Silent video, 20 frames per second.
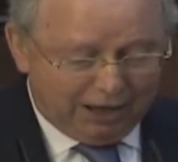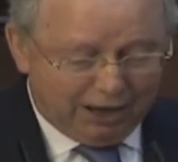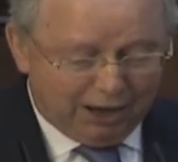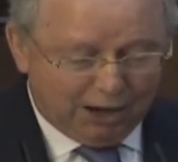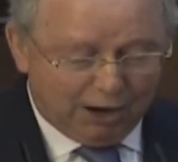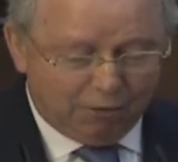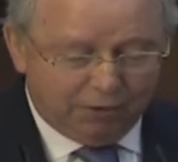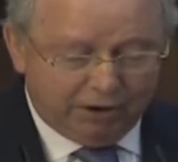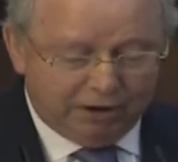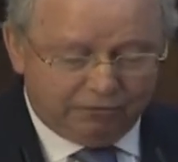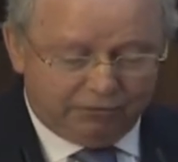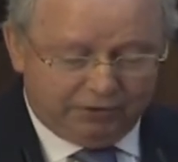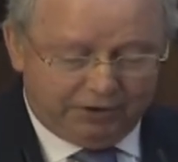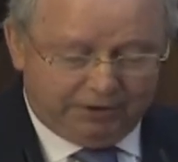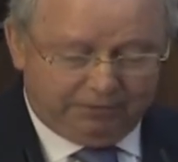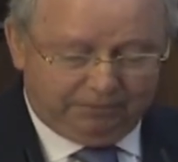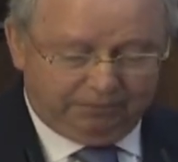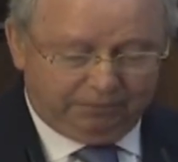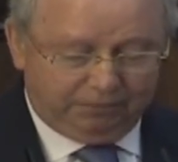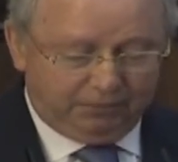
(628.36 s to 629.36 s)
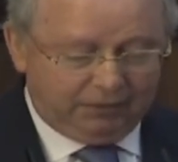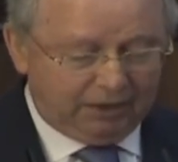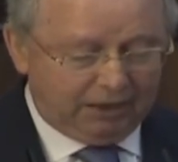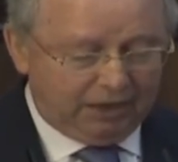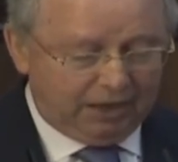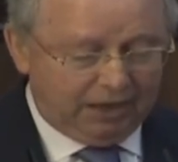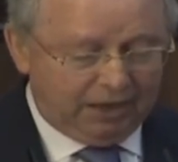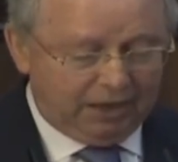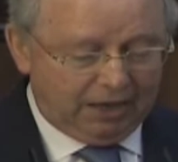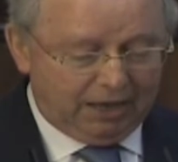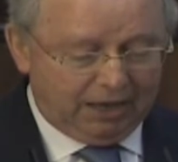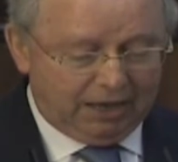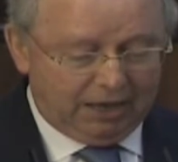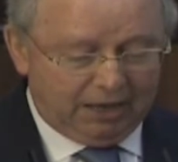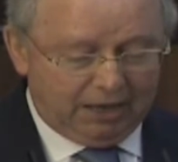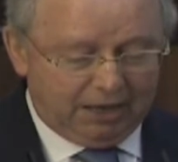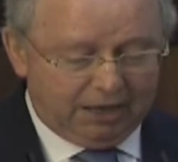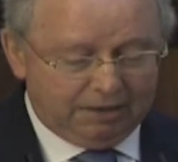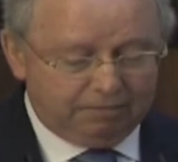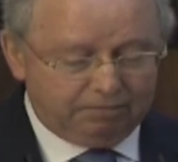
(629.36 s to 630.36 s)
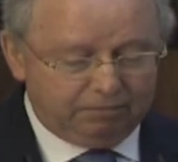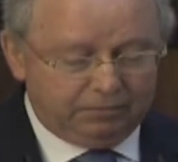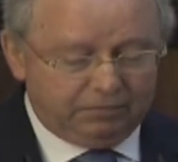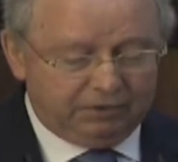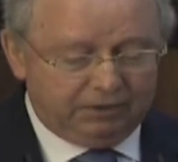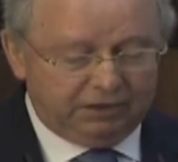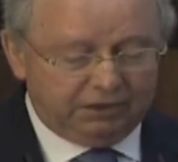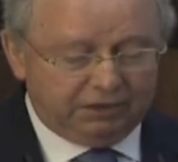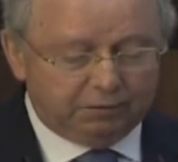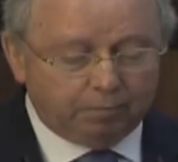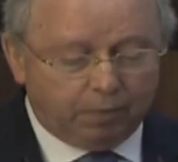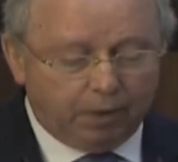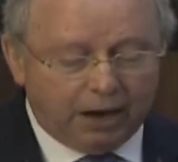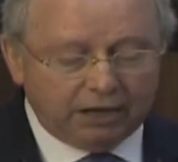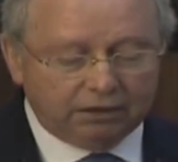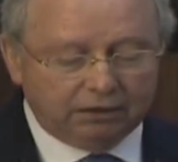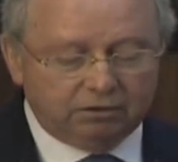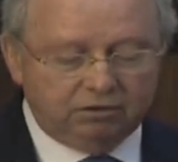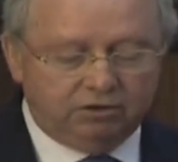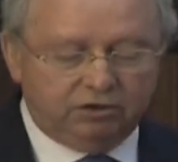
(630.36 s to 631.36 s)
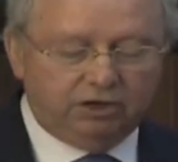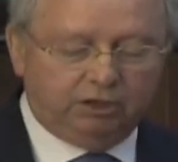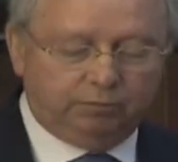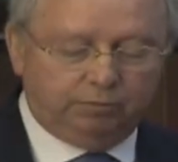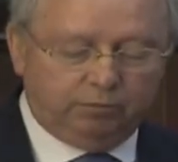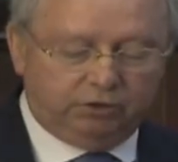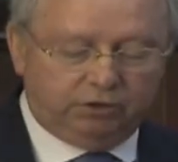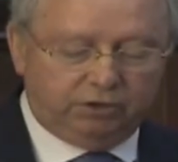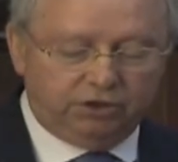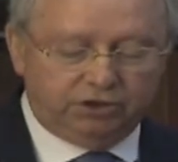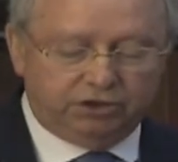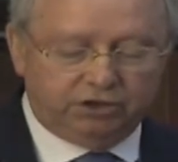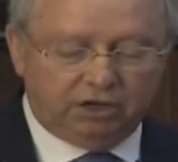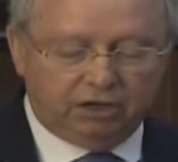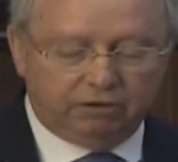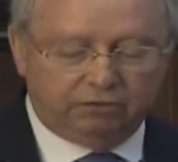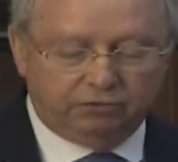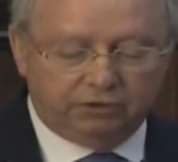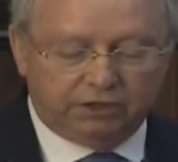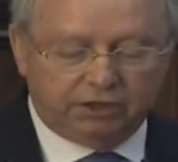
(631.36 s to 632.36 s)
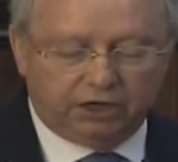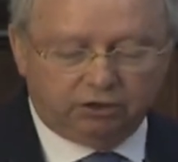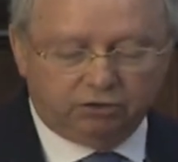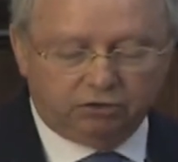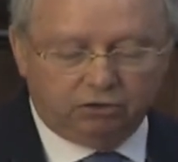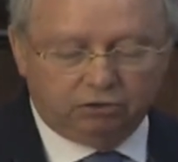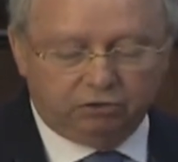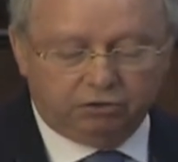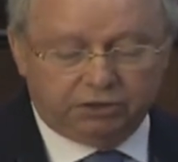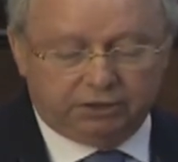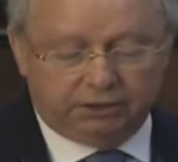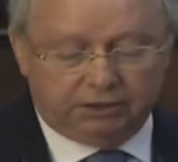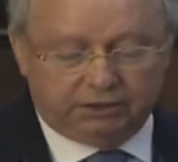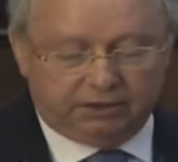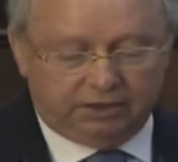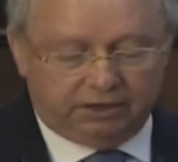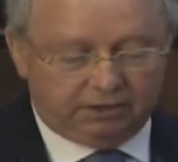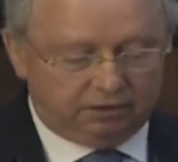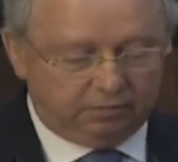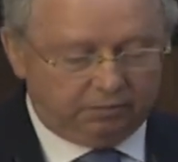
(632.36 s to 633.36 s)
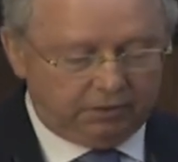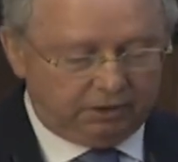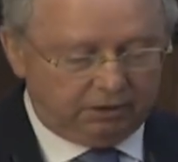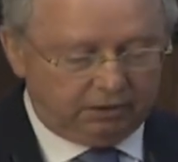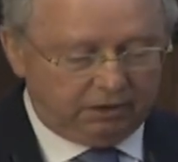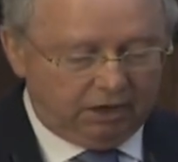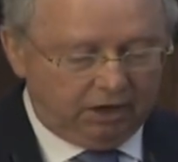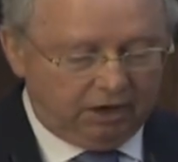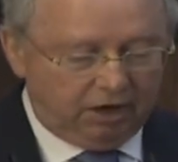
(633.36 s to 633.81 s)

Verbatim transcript: however, despite the great potential of technology assessment,